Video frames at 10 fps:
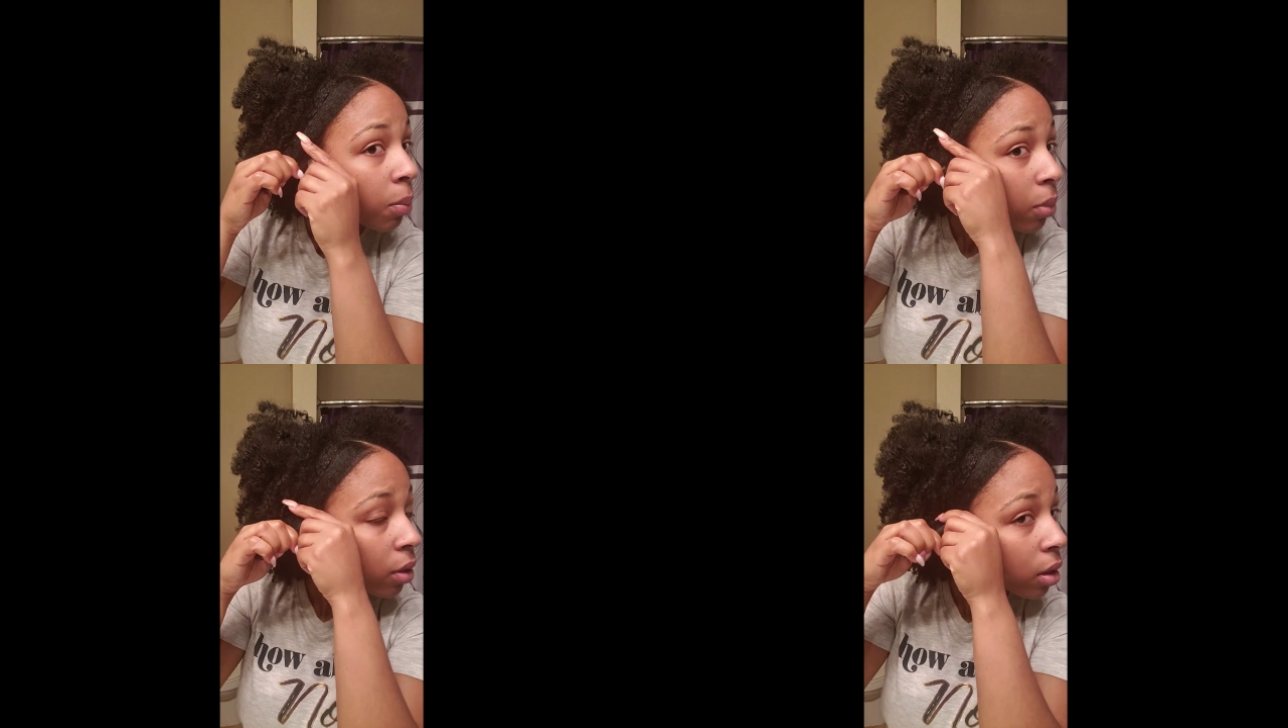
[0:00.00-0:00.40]

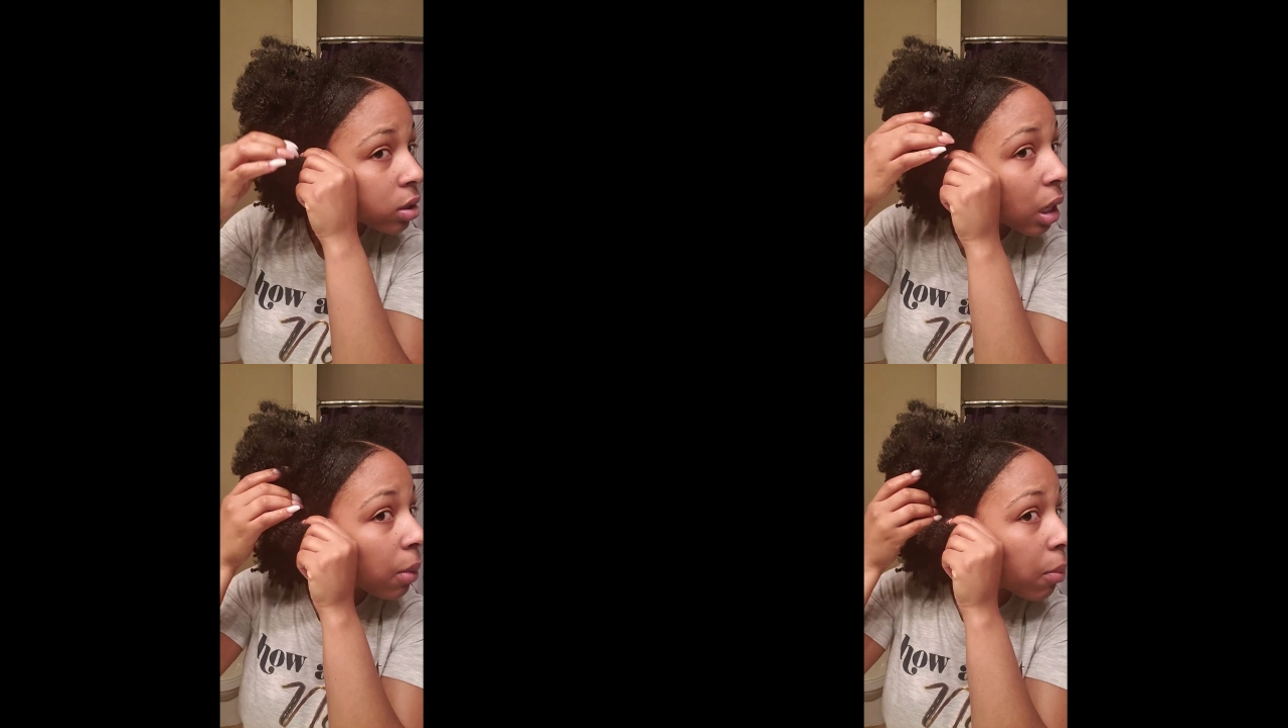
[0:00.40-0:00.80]
But this
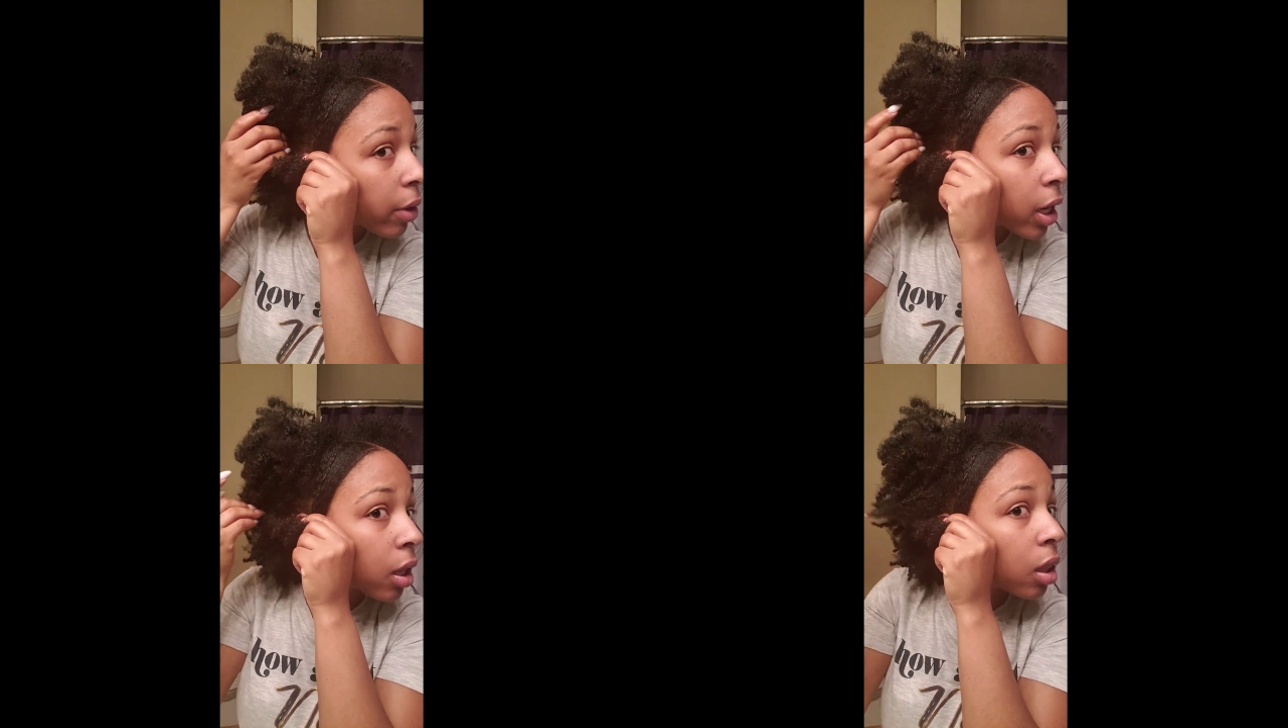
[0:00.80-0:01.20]
time I
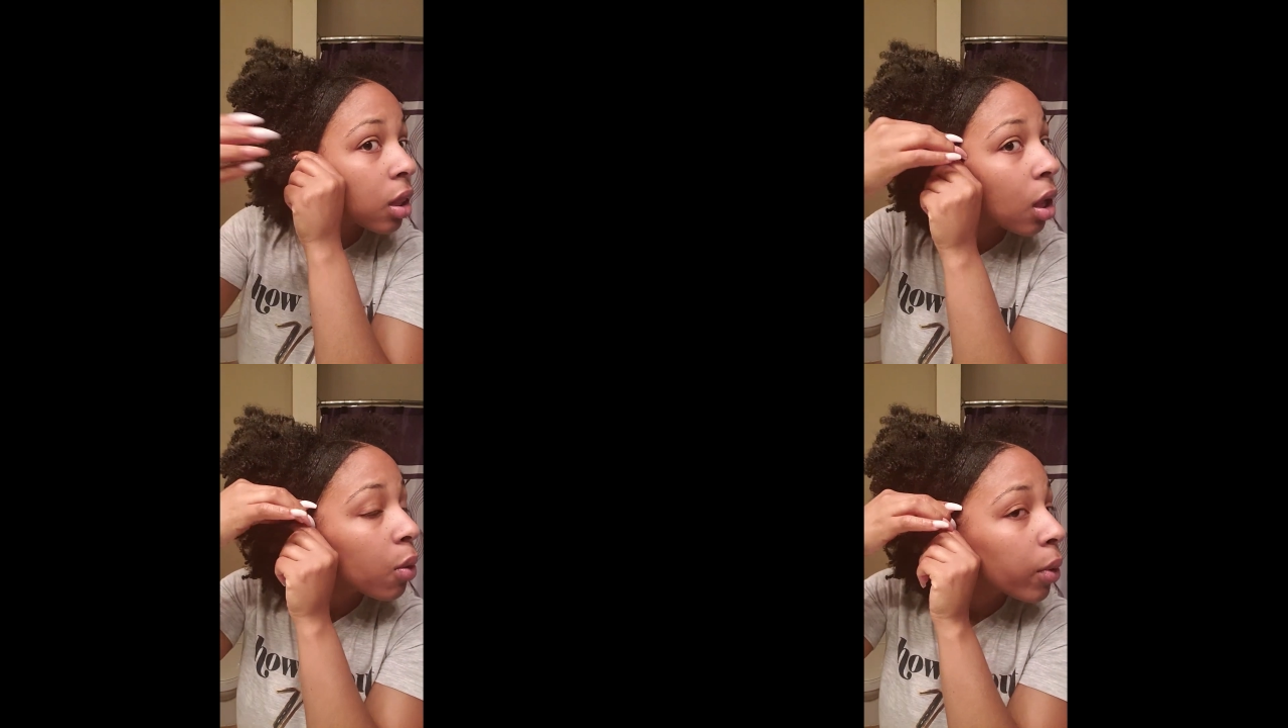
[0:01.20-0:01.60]
bring it
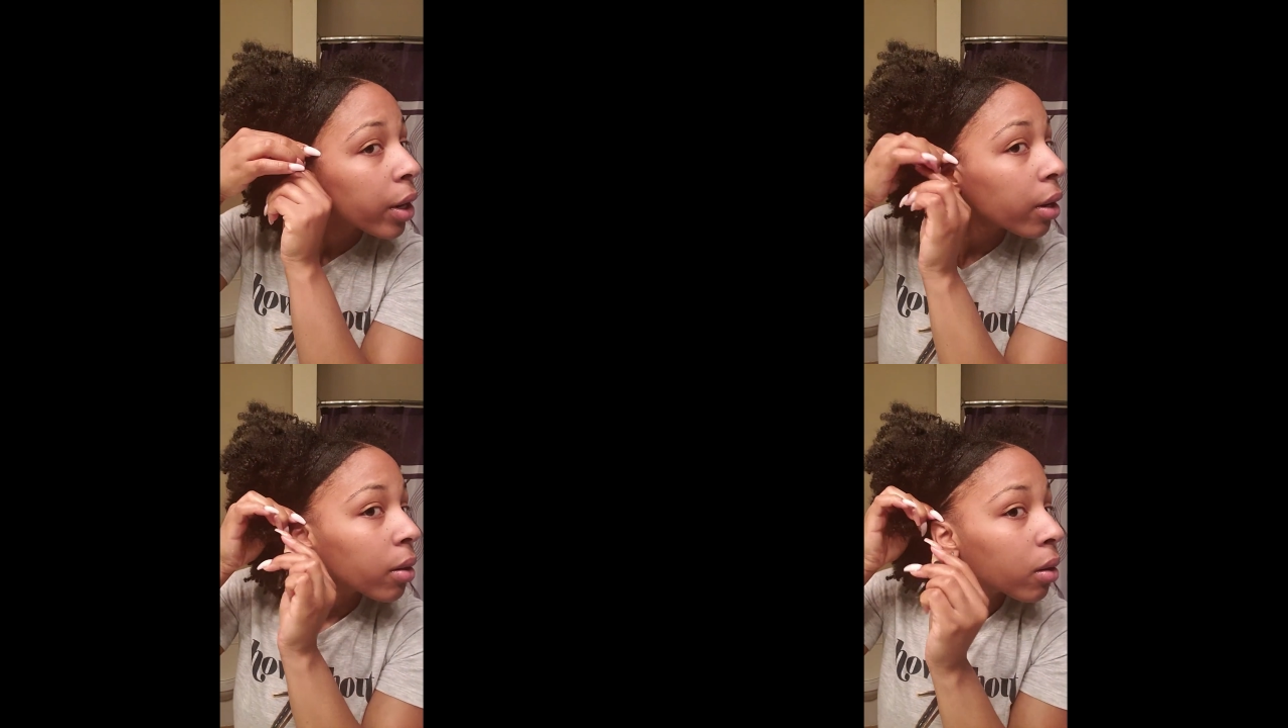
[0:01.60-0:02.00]

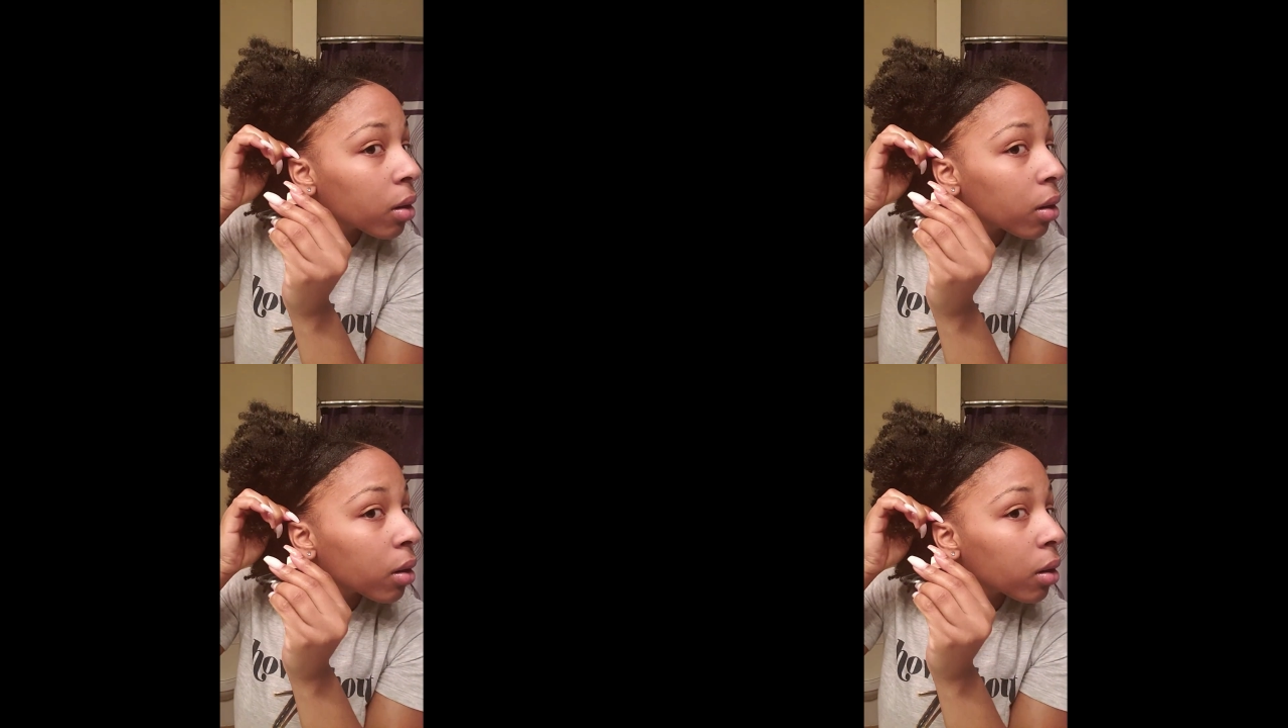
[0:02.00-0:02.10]
lower